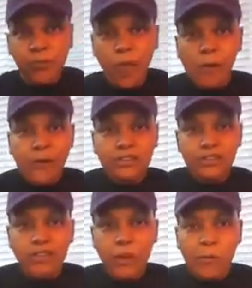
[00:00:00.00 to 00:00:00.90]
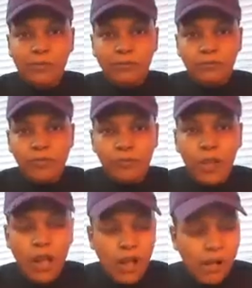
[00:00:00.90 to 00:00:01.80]
All right, so
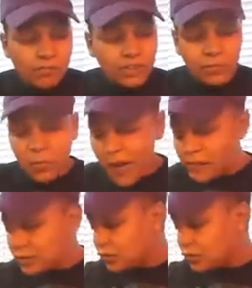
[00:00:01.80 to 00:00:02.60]
sprouts